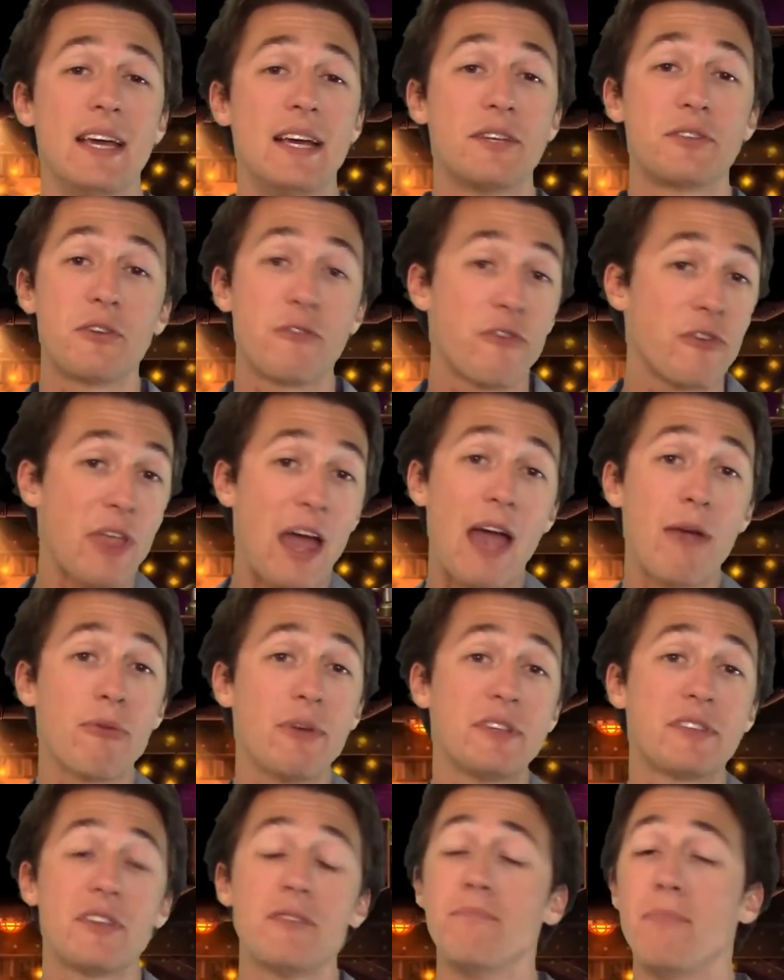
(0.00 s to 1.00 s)
So for that
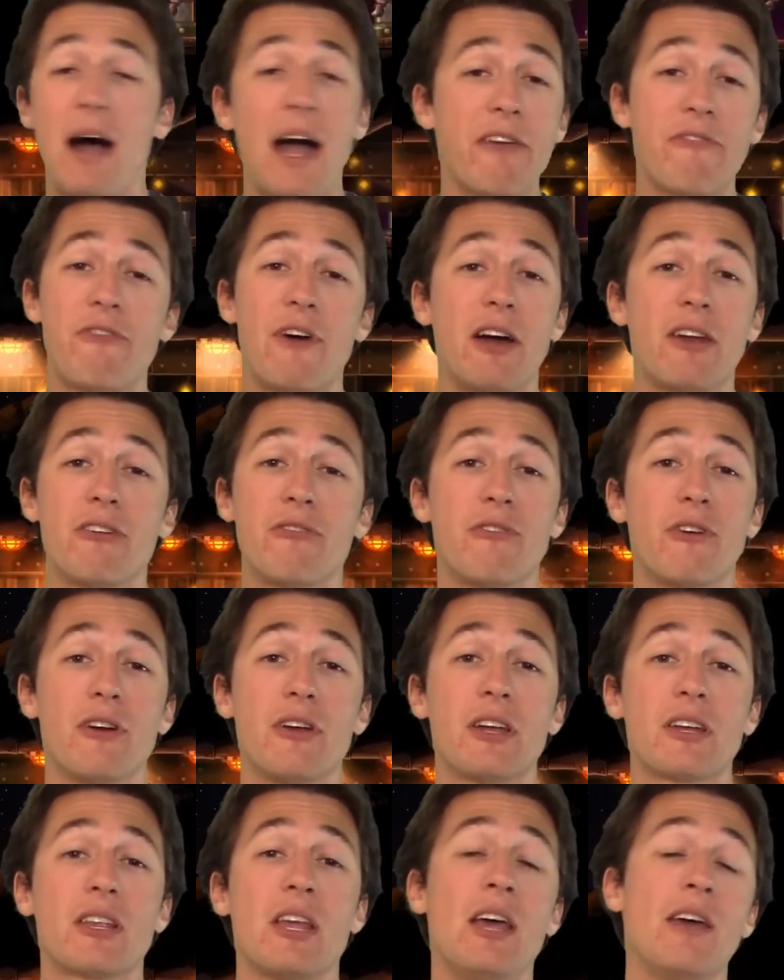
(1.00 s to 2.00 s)
reason, my final
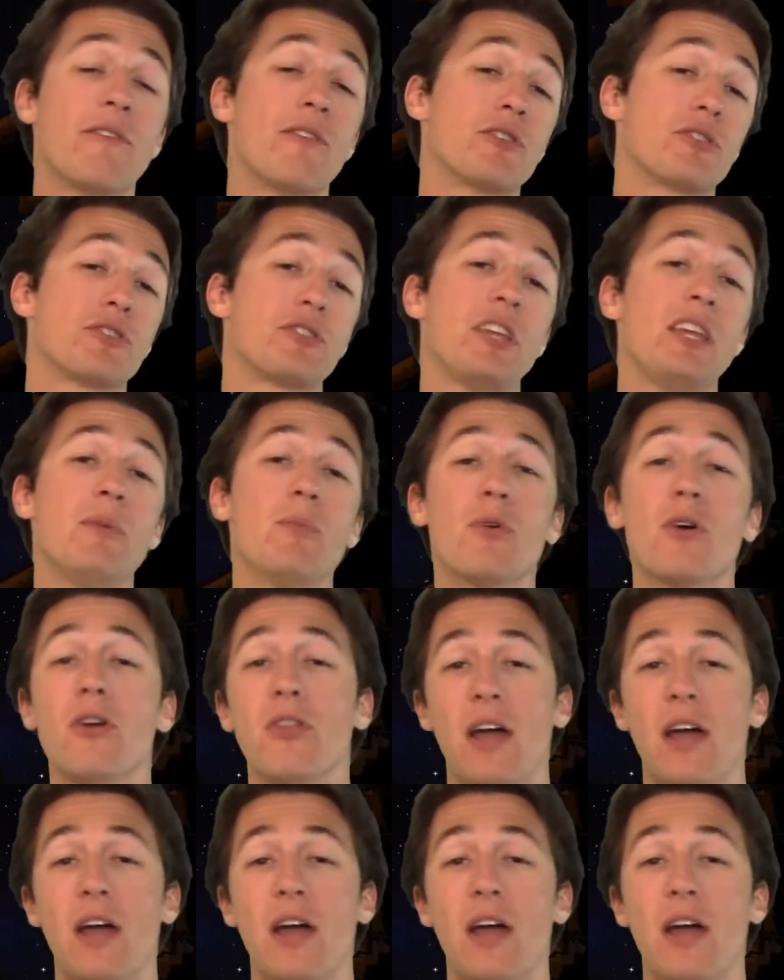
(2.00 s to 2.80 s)
verdict for Steamworld